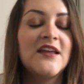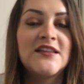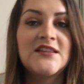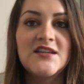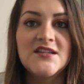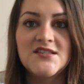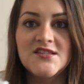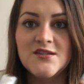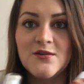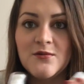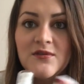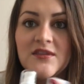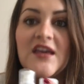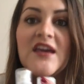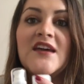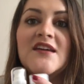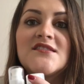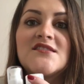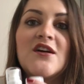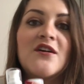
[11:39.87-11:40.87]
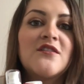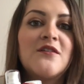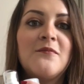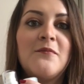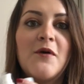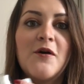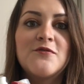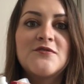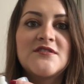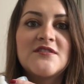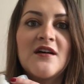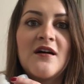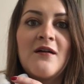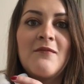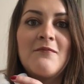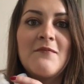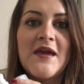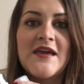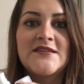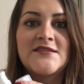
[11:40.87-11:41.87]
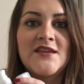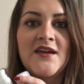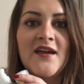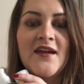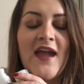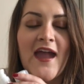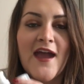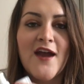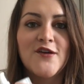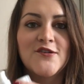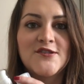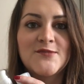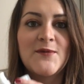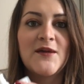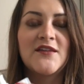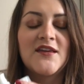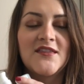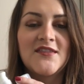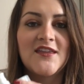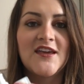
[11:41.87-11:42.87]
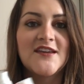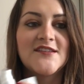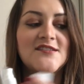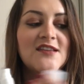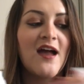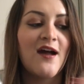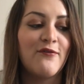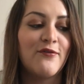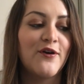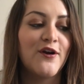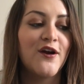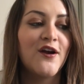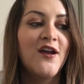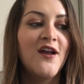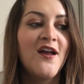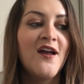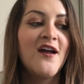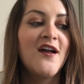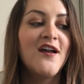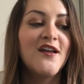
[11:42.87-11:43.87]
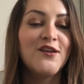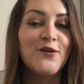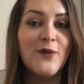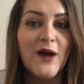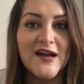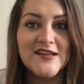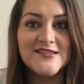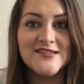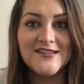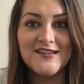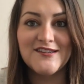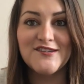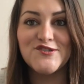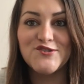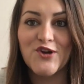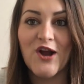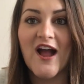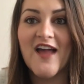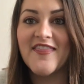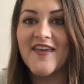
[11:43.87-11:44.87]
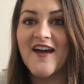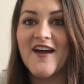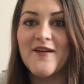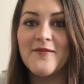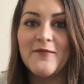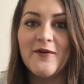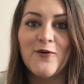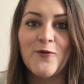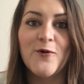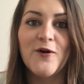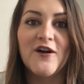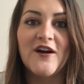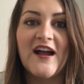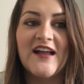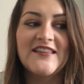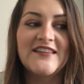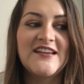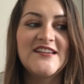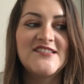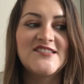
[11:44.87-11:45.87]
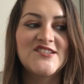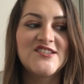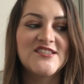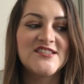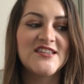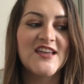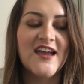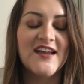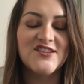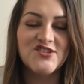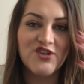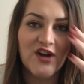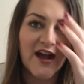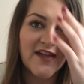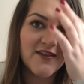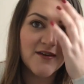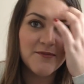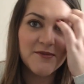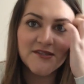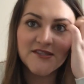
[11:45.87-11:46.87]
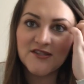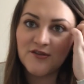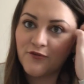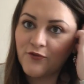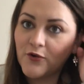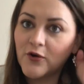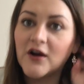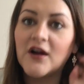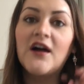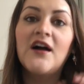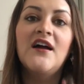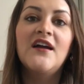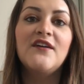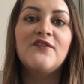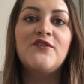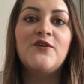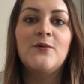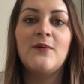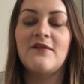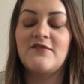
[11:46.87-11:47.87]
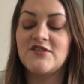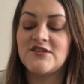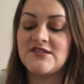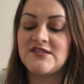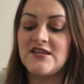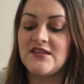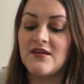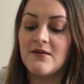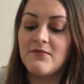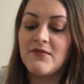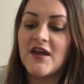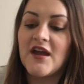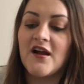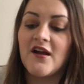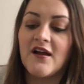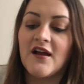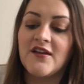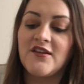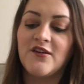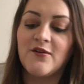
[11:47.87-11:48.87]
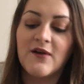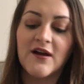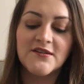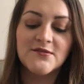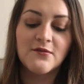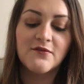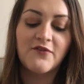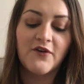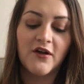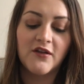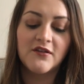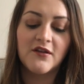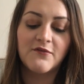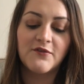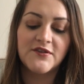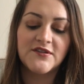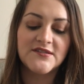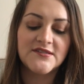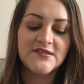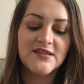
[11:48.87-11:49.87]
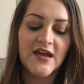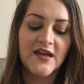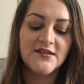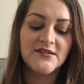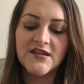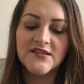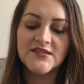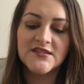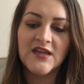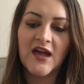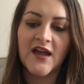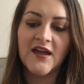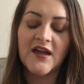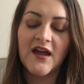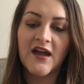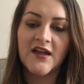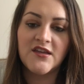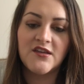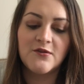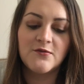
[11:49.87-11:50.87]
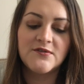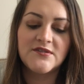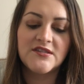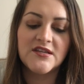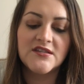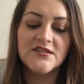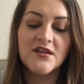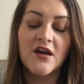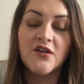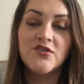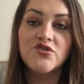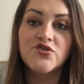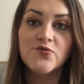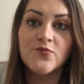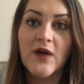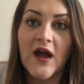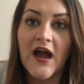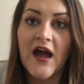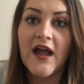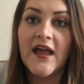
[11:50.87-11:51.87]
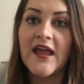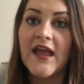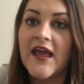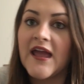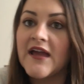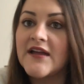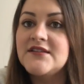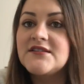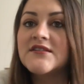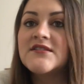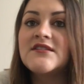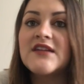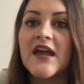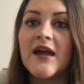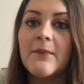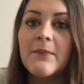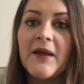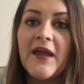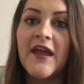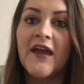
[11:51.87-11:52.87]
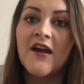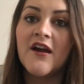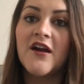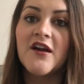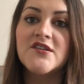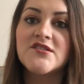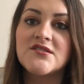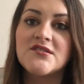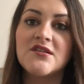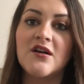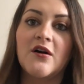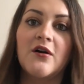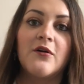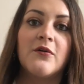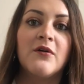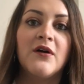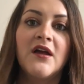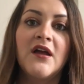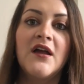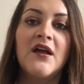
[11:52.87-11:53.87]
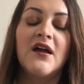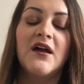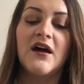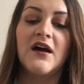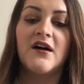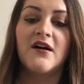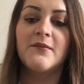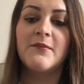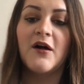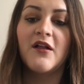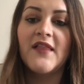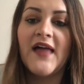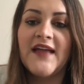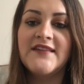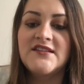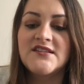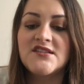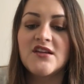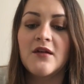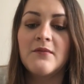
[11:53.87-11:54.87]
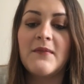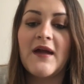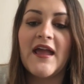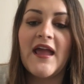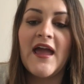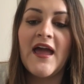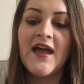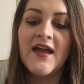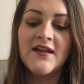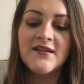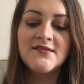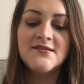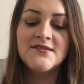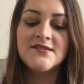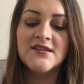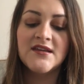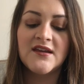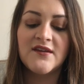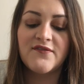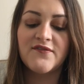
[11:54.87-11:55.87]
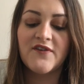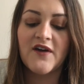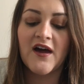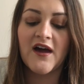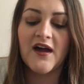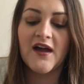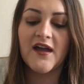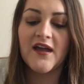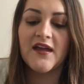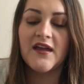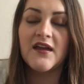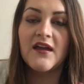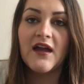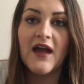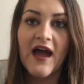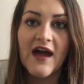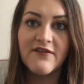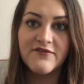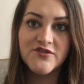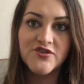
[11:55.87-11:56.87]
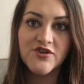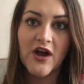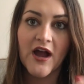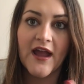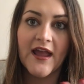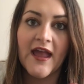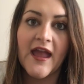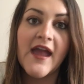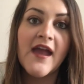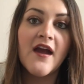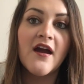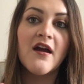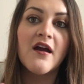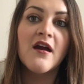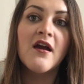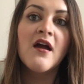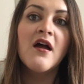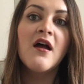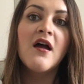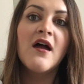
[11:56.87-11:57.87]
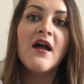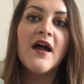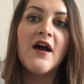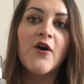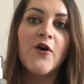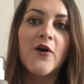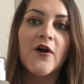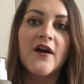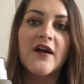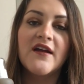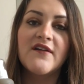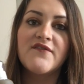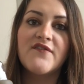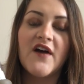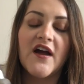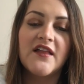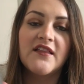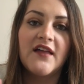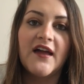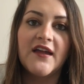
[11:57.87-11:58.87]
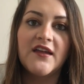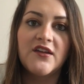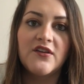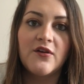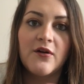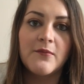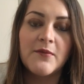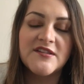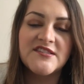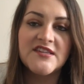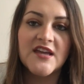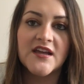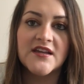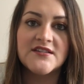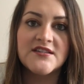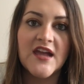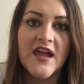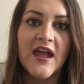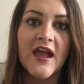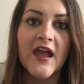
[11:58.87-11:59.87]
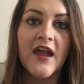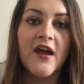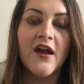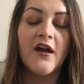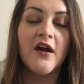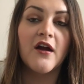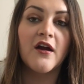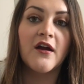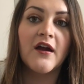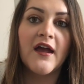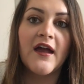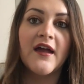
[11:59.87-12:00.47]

like these two things are the most amazing hair smelling things ever. You guys need to try them, or at least just like try them in Sephora if you ever see them there, and you guys will fall in love with the scent. This, I, I use this on dry and damp hair. So um, I'll add this on my ends if I have dry hair, or if I like, you know, I'm on second day hair